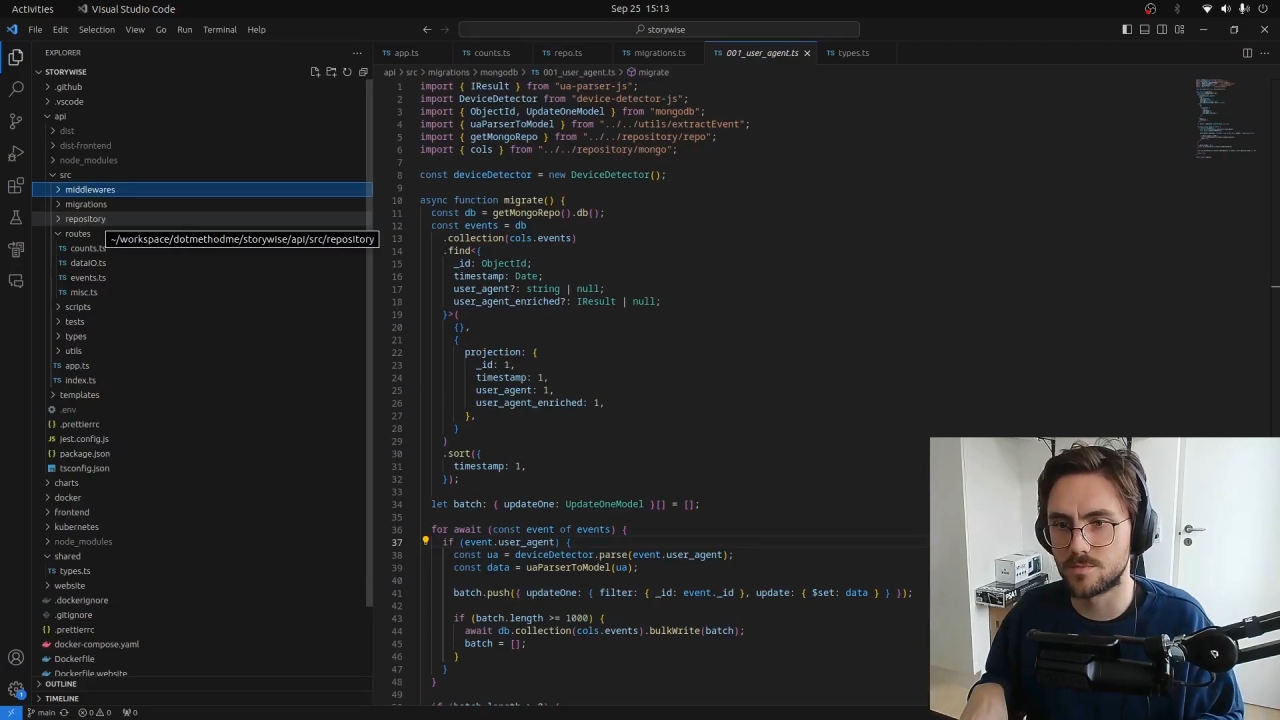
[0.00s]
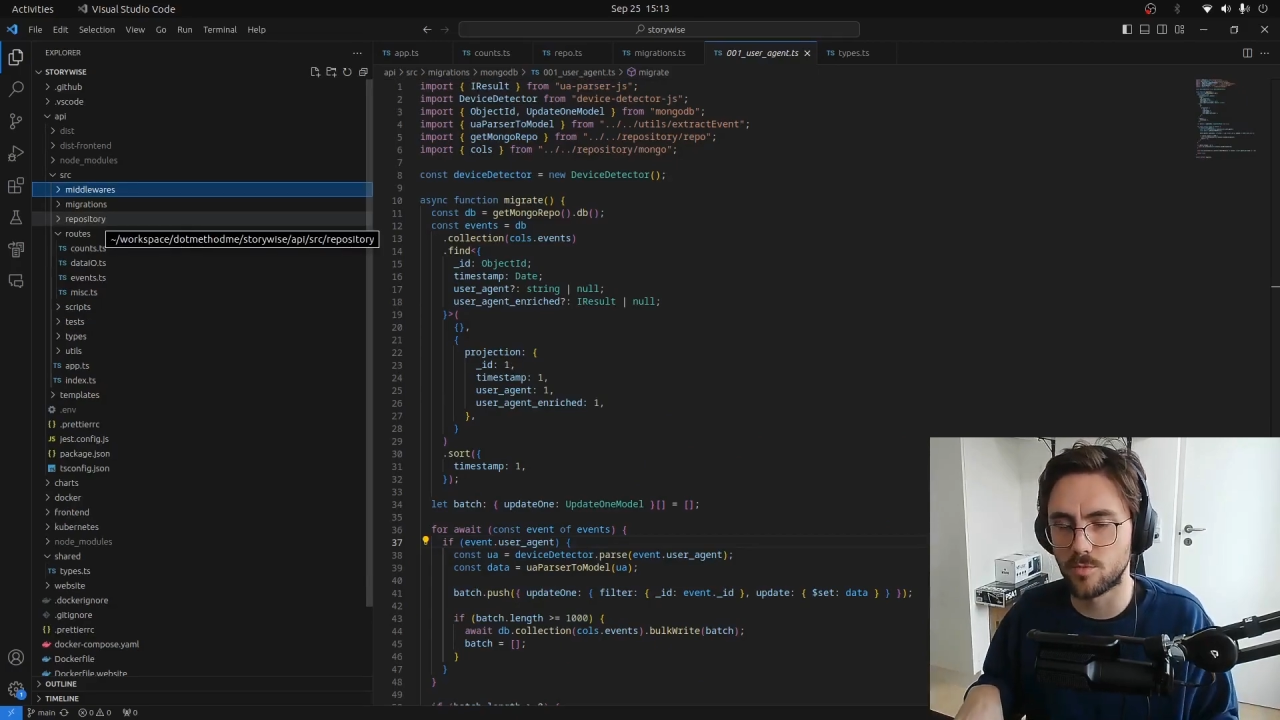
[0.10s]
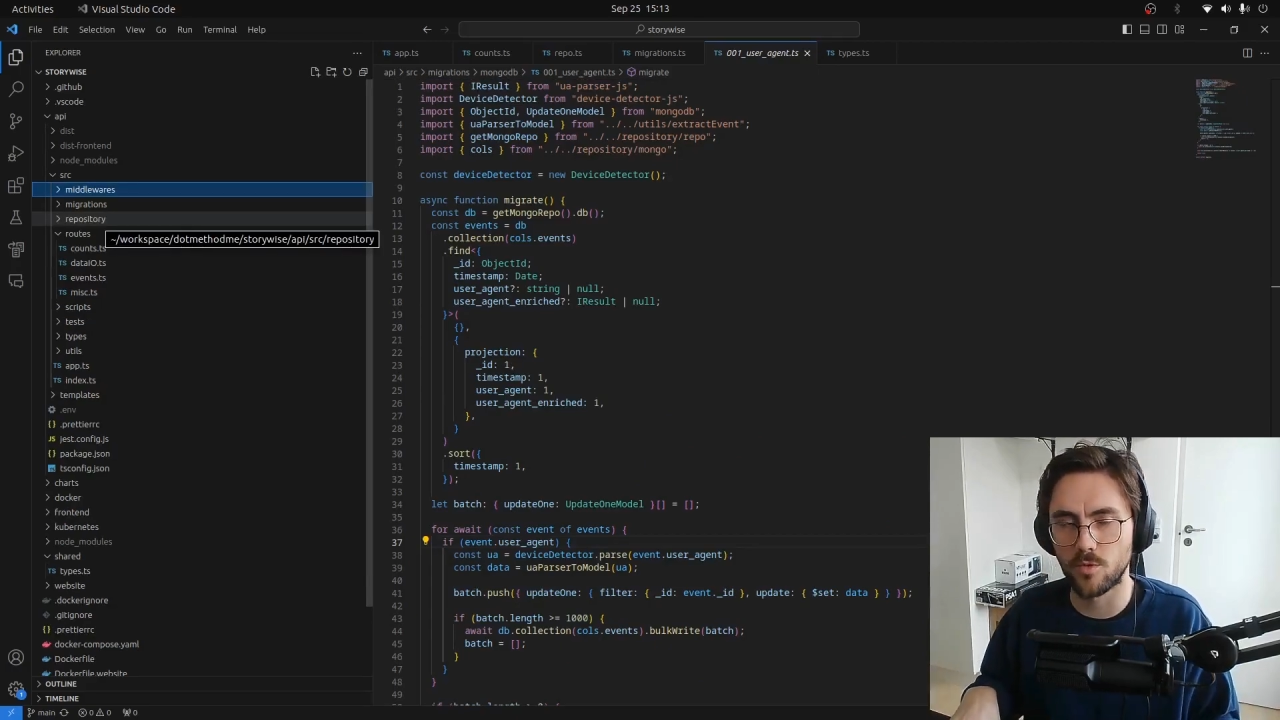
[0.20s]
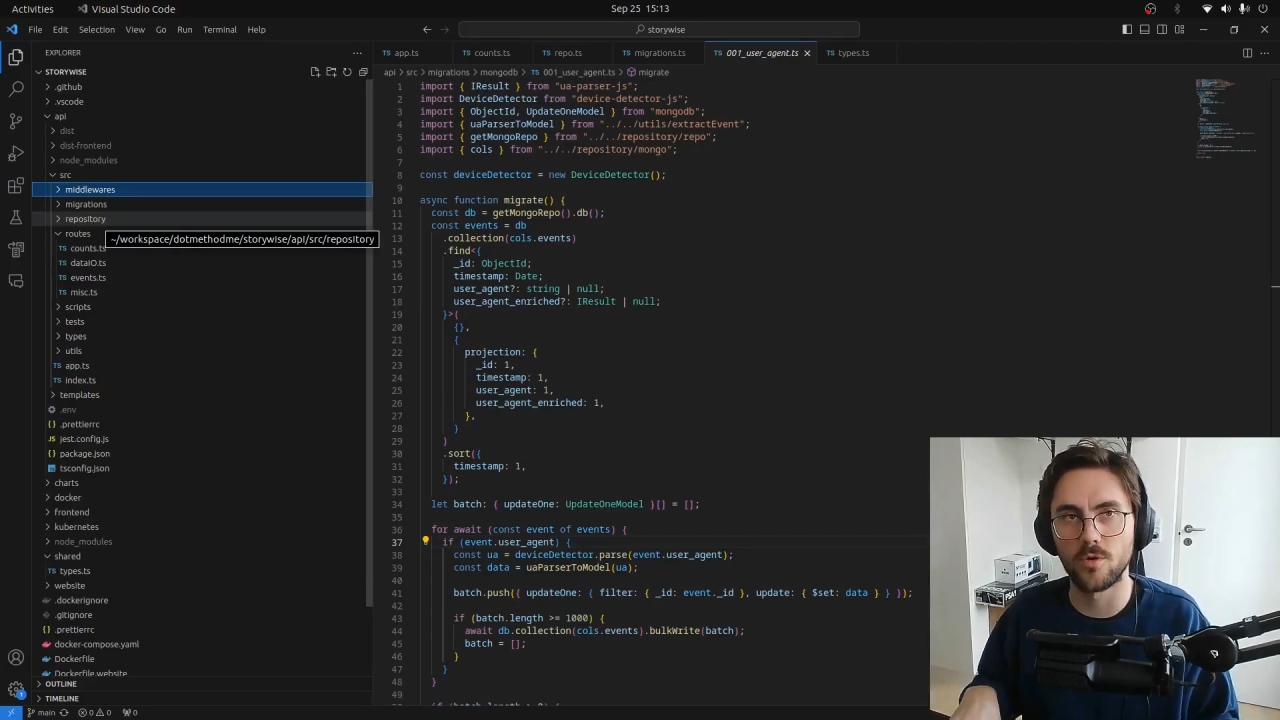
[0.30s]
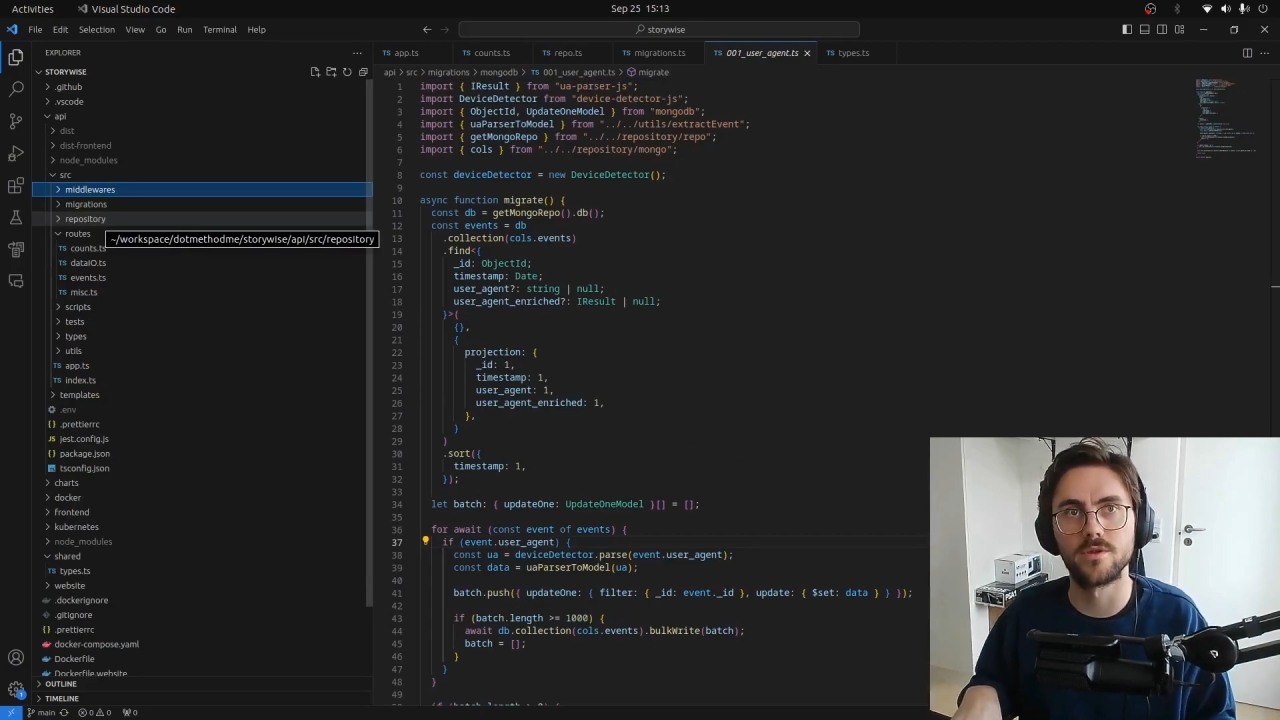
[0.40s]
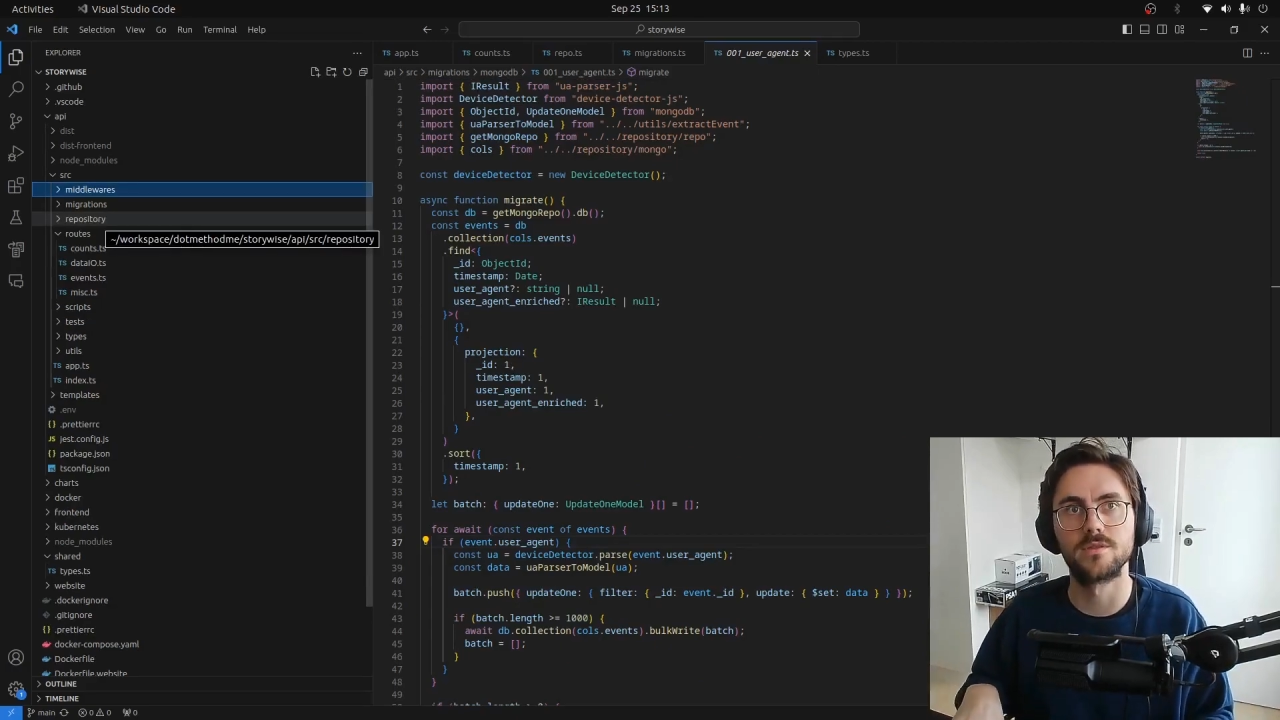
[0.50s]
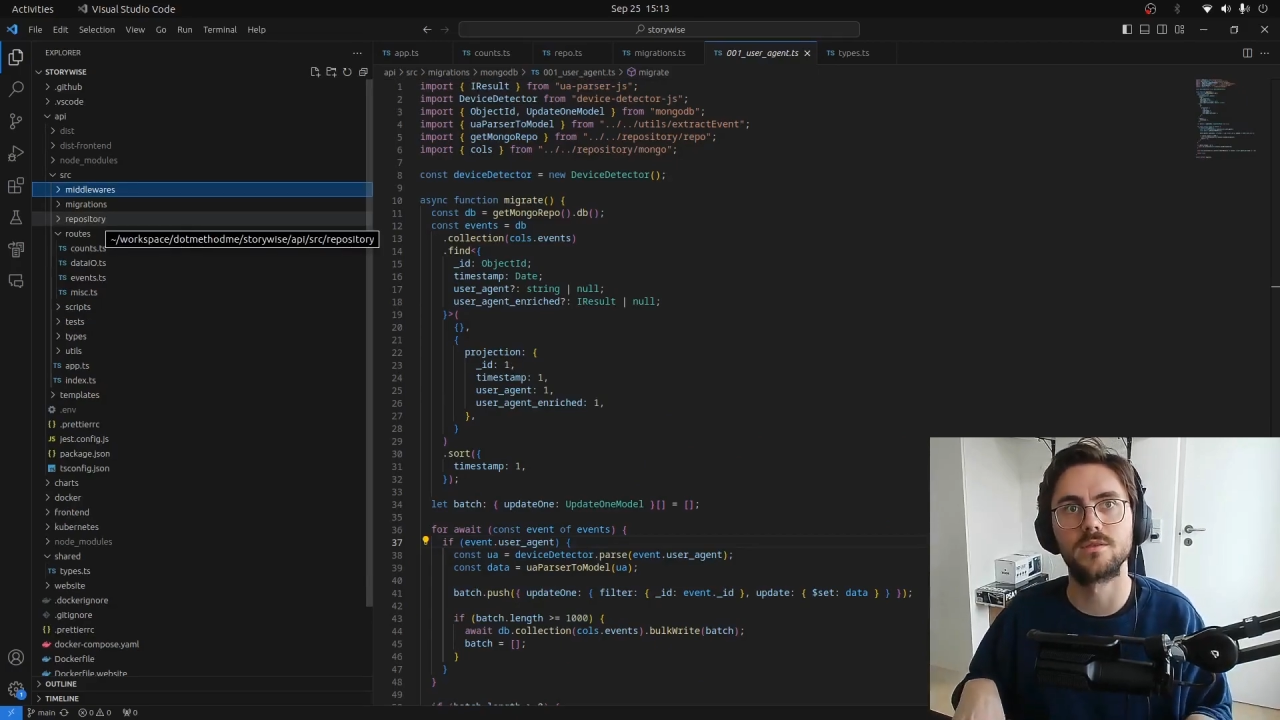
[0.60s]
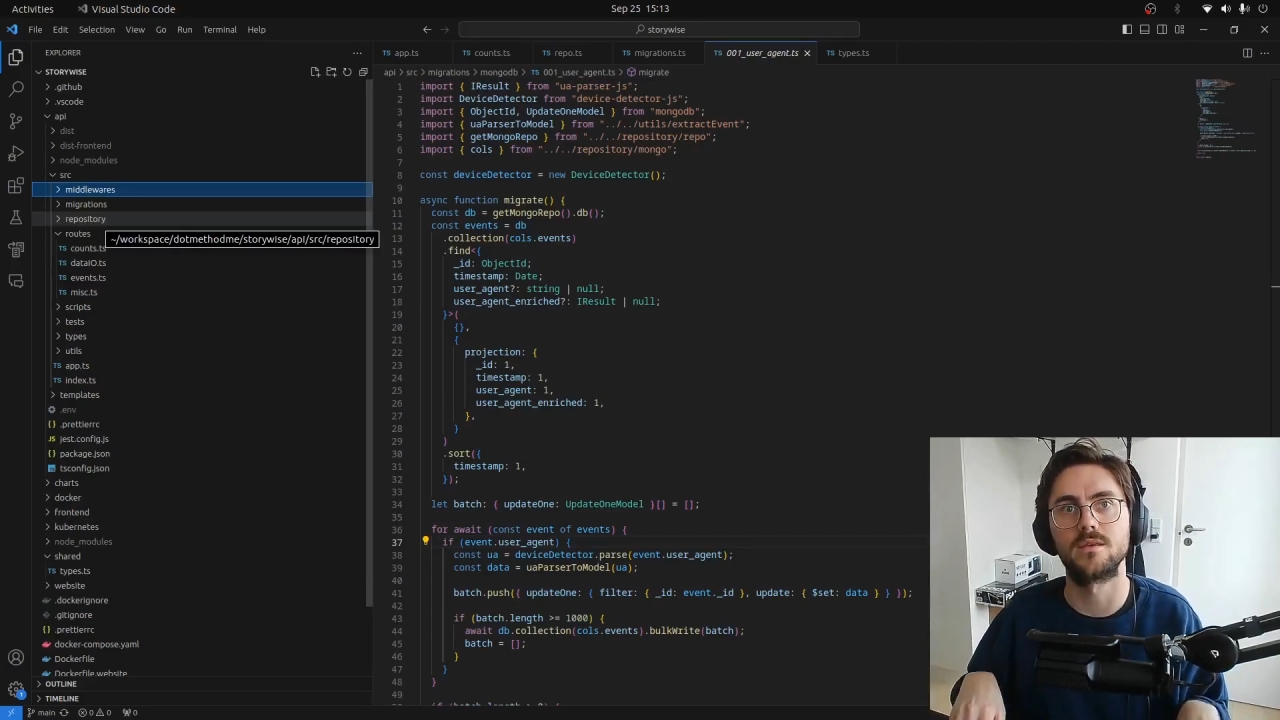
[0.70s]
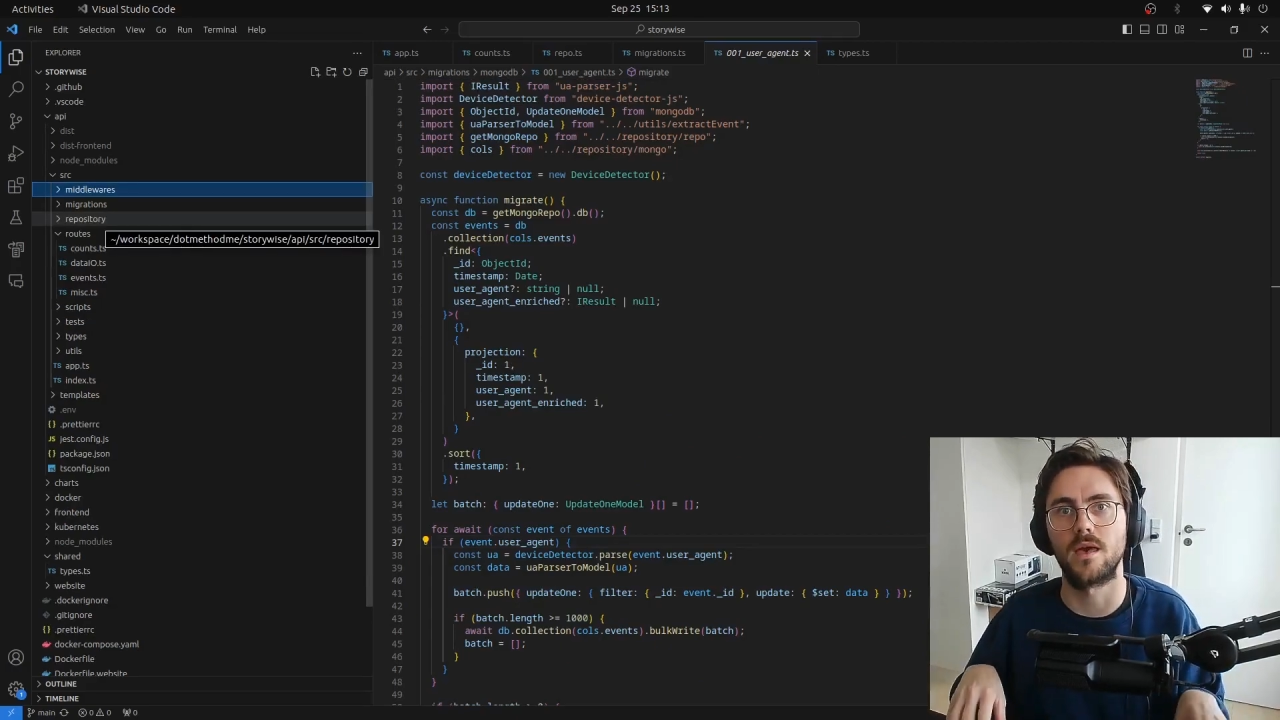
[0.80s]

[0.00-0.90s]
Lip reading: support